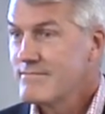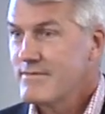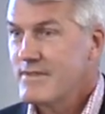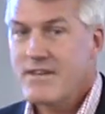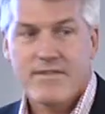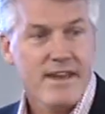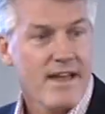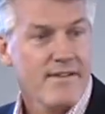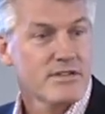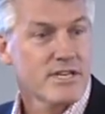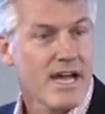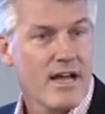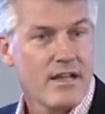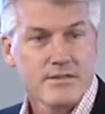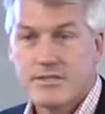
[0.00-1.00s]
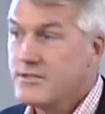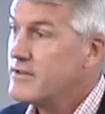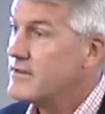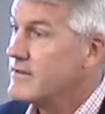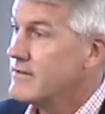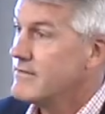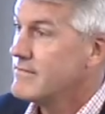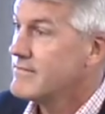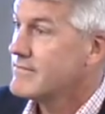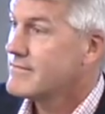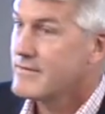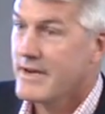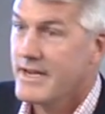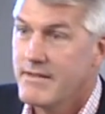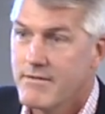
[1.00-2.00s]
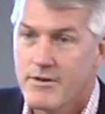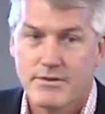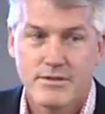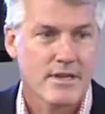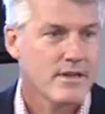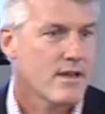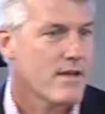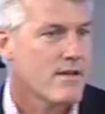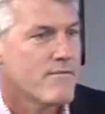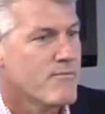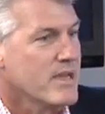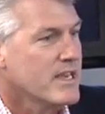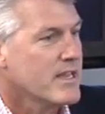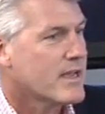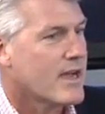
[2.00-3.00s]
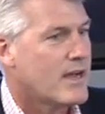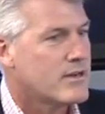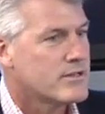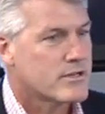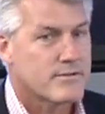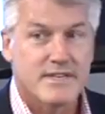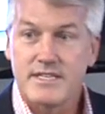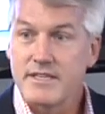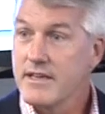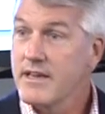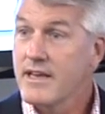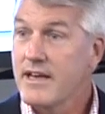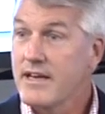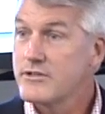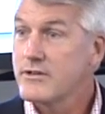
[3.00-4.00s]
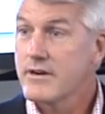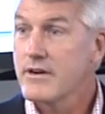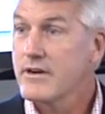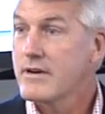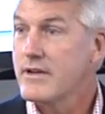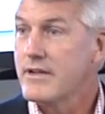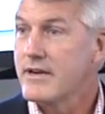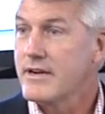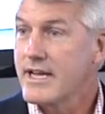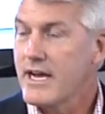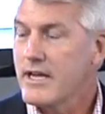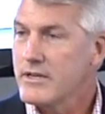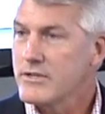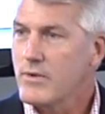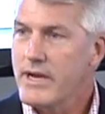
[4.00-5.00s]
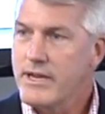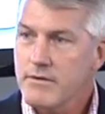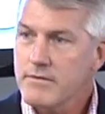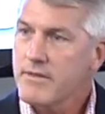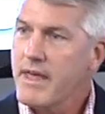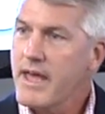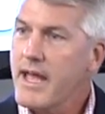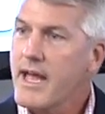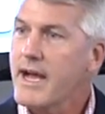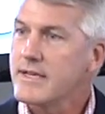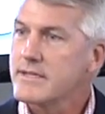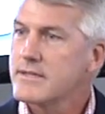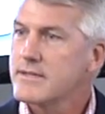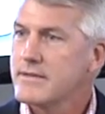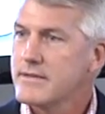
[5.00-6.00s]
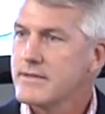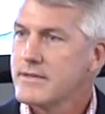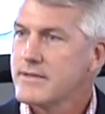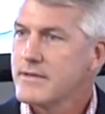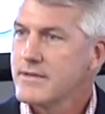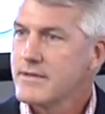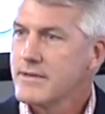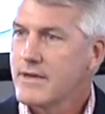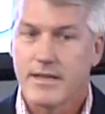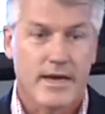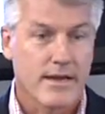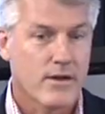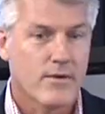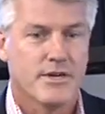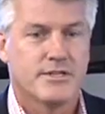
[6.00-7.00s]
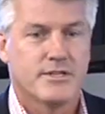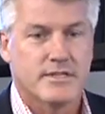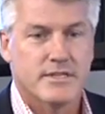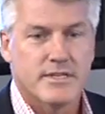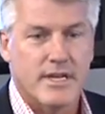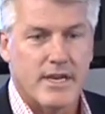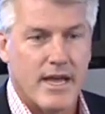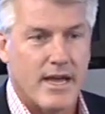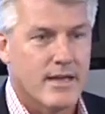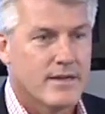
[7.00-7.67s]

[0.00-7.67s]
Think of an average college student, right? Those that have been in college or recently in college or are in college. Why don't they ask a lot of questions today?